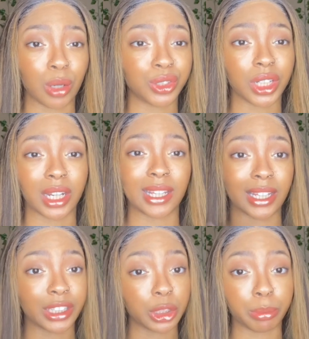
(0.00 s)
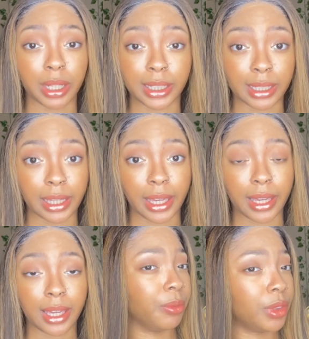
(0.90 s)
shedding unless you're plucking it.
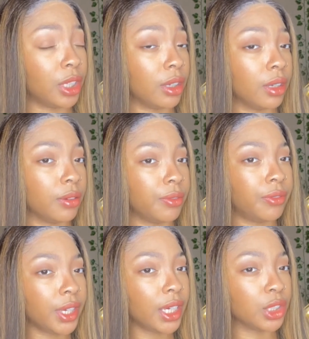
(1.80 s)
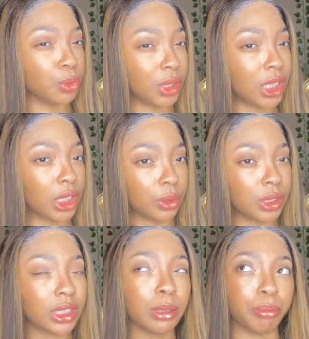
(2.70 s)
The fit is really loose.
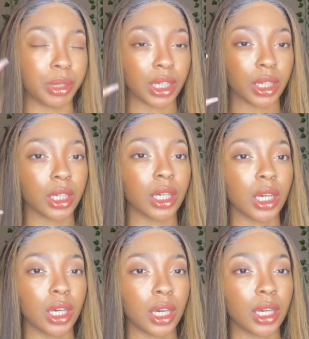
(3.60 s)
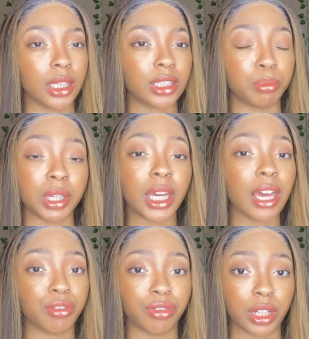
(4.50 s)
It's big
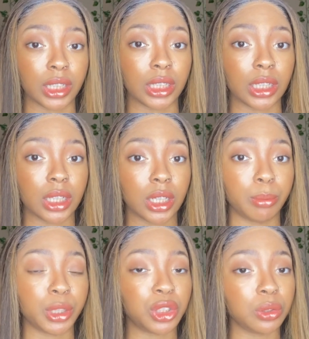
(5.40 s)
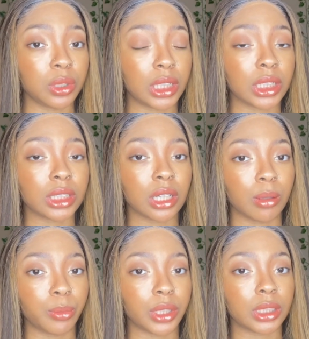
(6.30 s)
head friendly, but it does
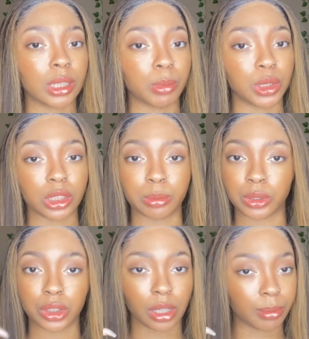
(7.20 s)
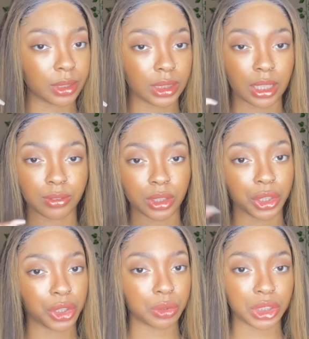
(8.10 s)
come with some adjustable straps and stuff, so you're
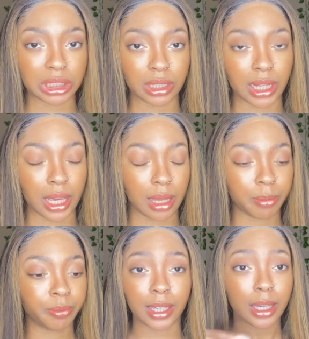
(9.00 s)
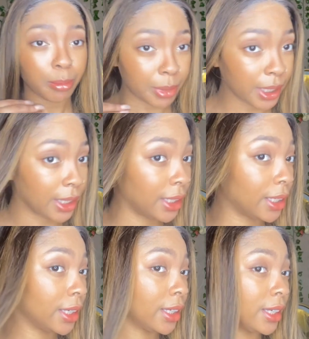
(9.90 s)
Gucci on that. But
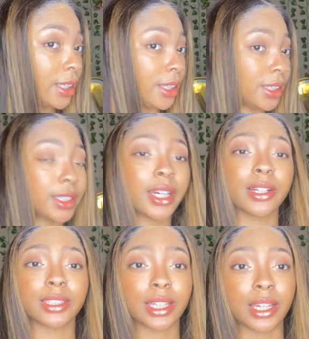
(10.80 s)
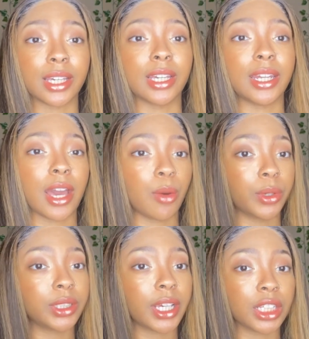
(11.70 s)
this hair is it. Now I will
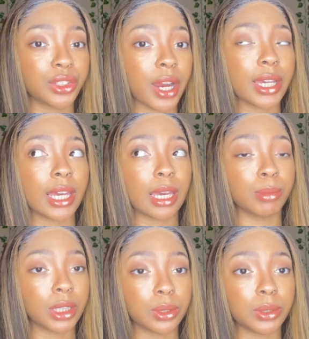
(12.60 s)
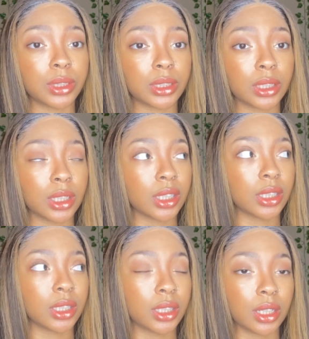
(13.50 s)
say a track came loose,
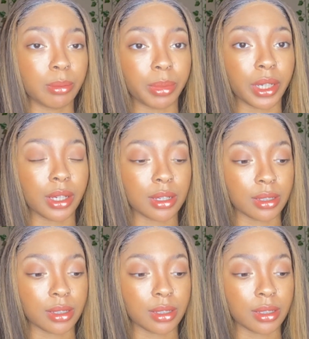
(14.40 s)
but